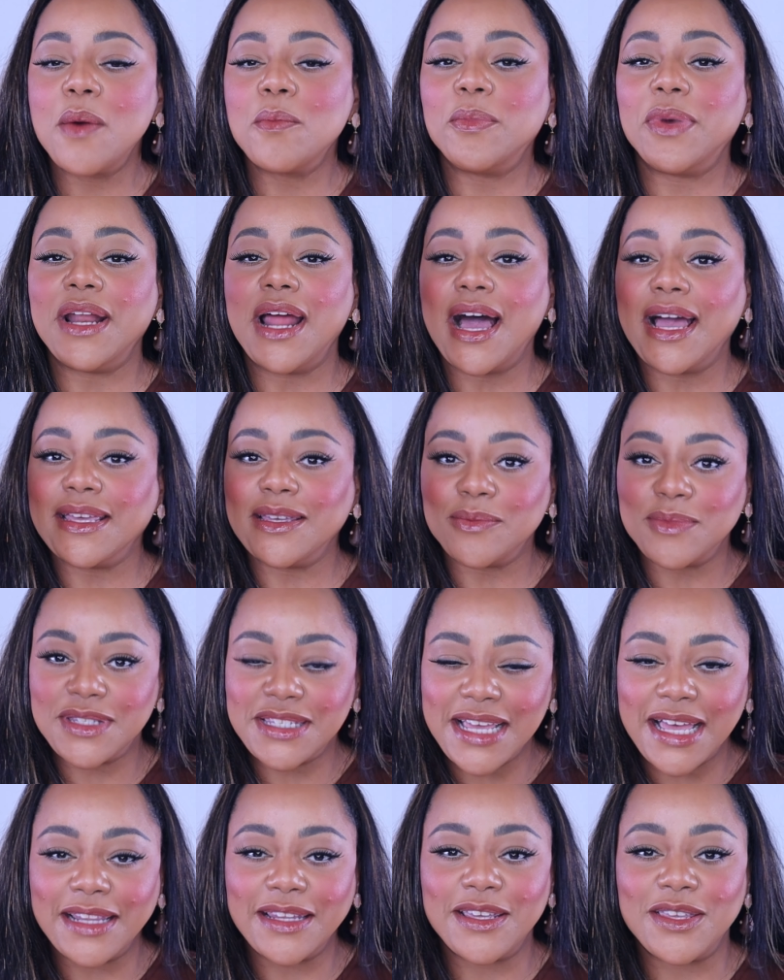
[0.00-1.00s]
But I am
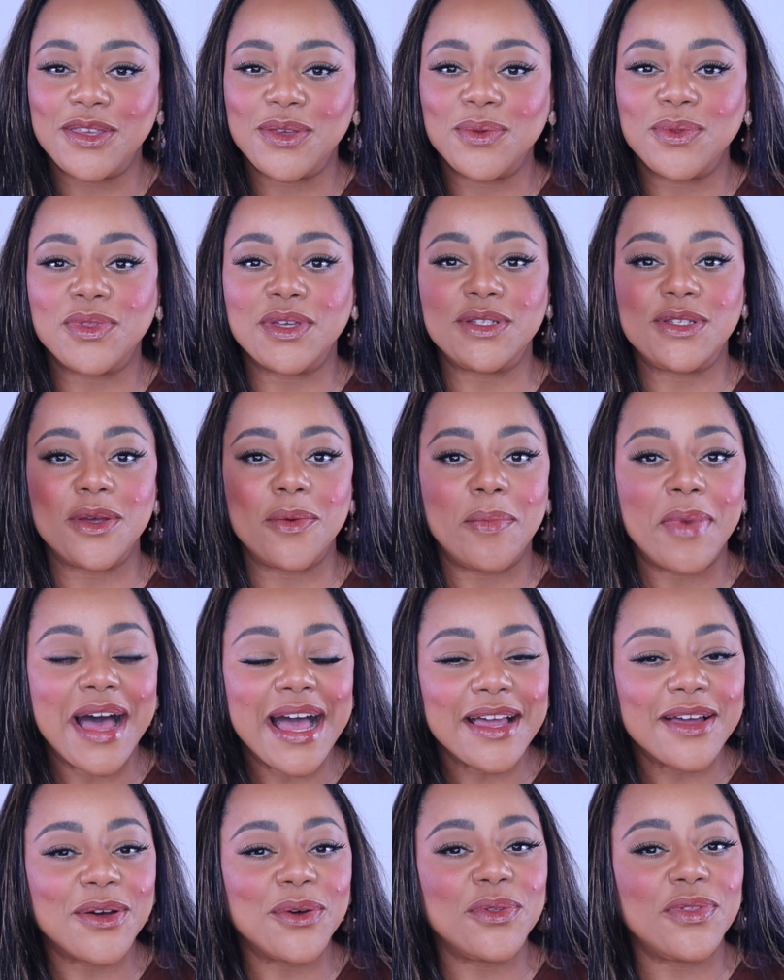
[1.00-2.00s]
telling you, the
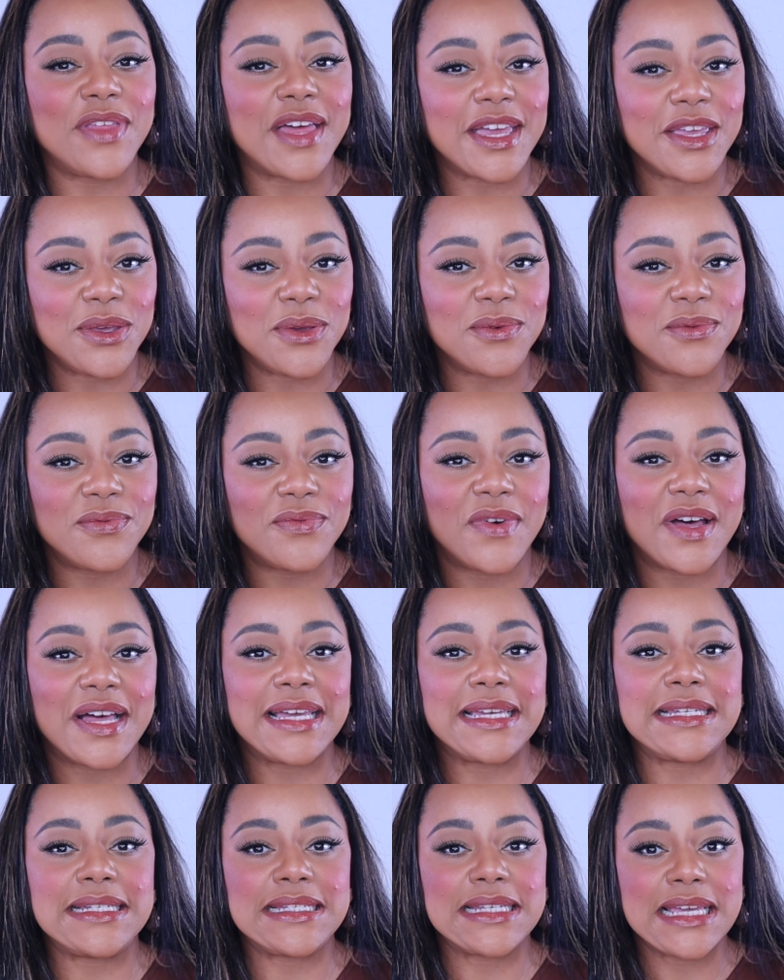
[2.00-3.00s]
tobacco that you
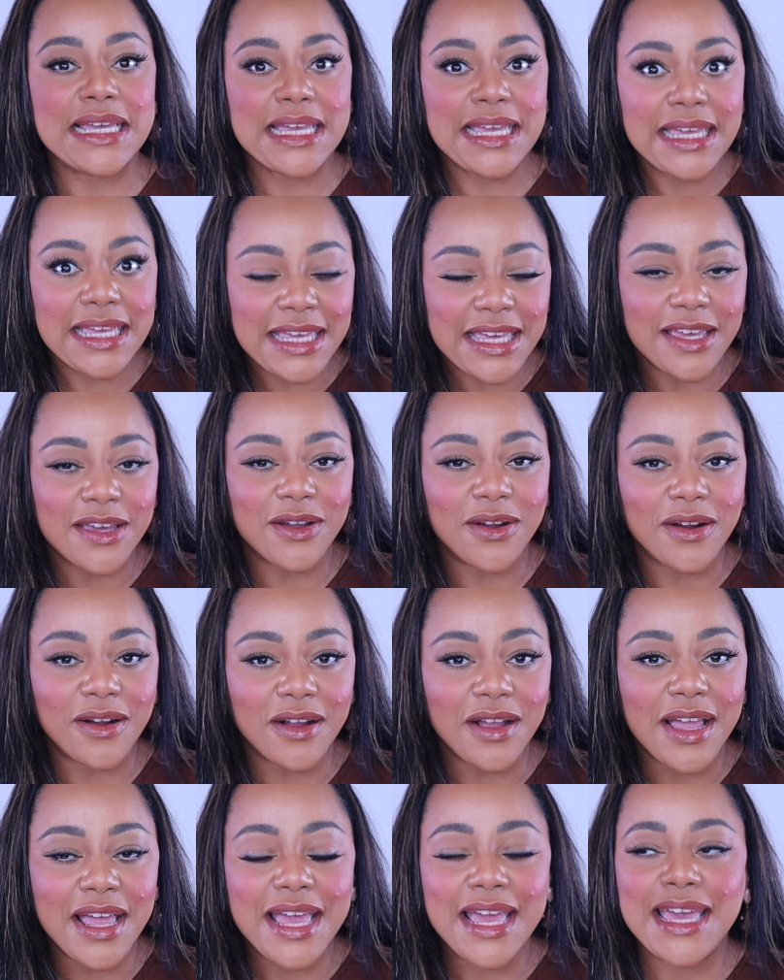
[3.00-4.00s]
find
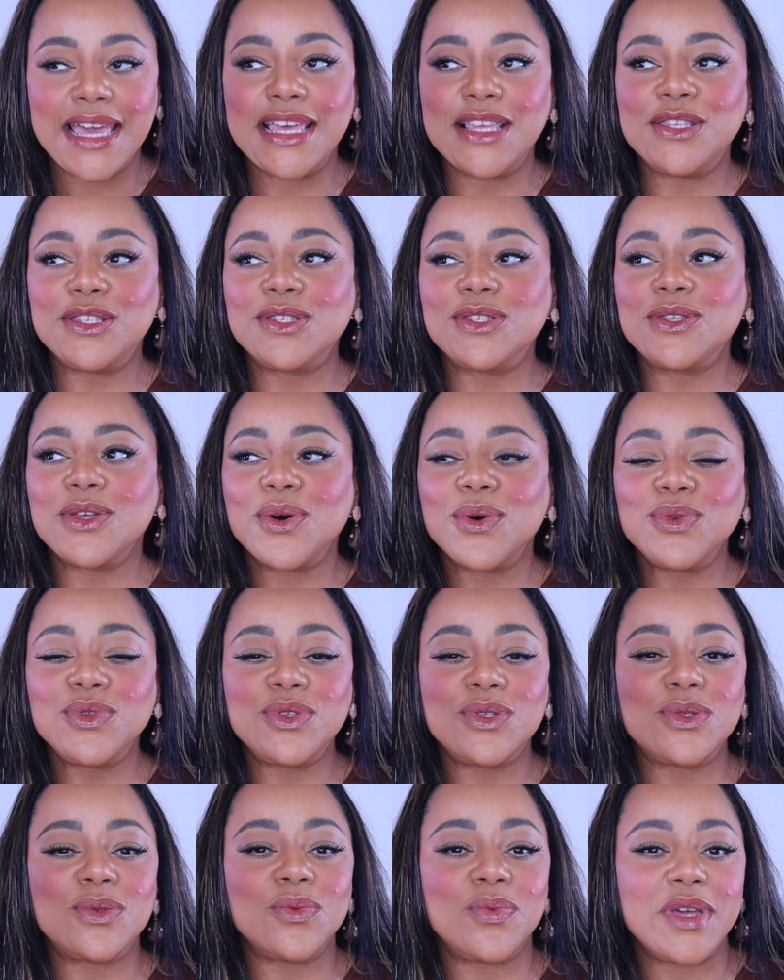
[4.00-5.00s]
here is so
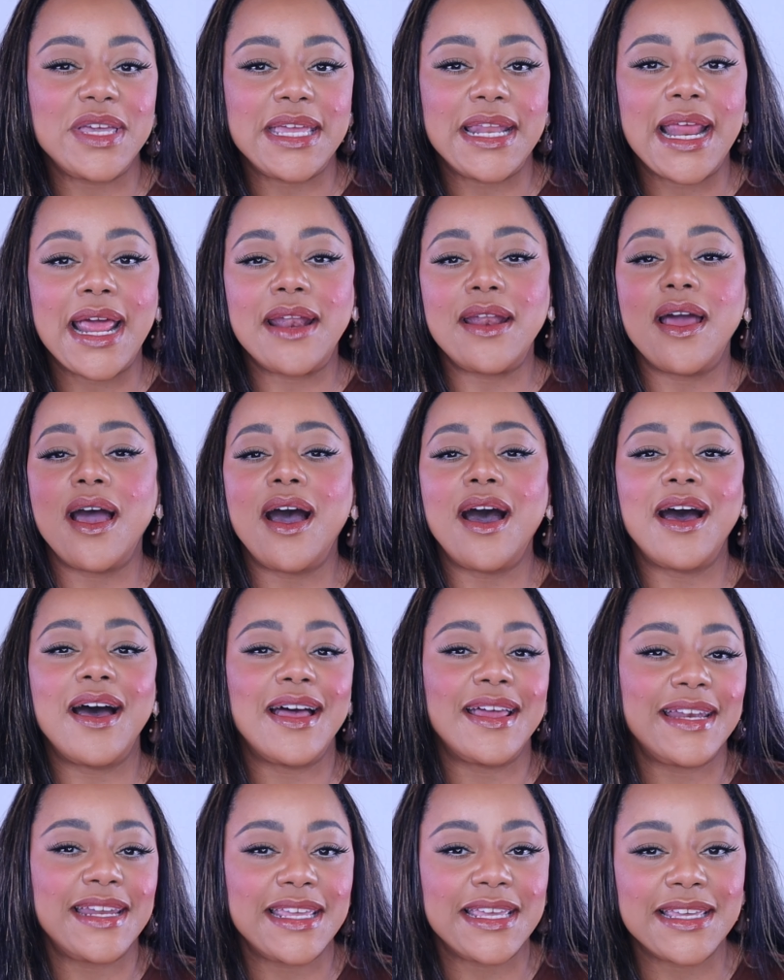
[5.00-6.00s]
sweet and
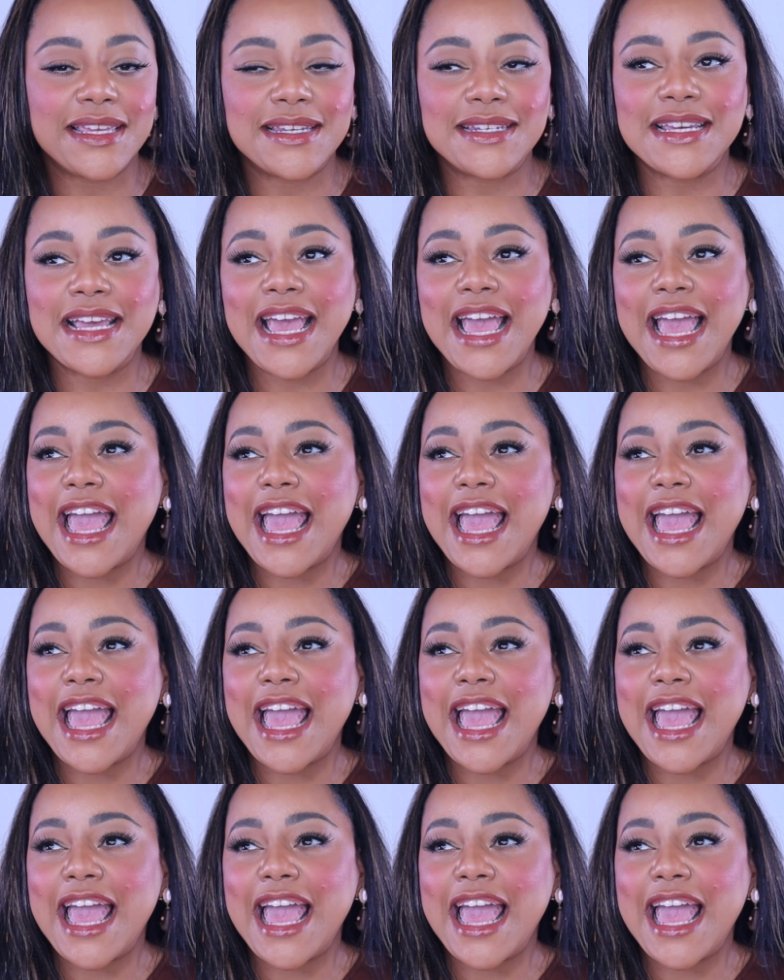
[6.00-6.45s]
honeyed,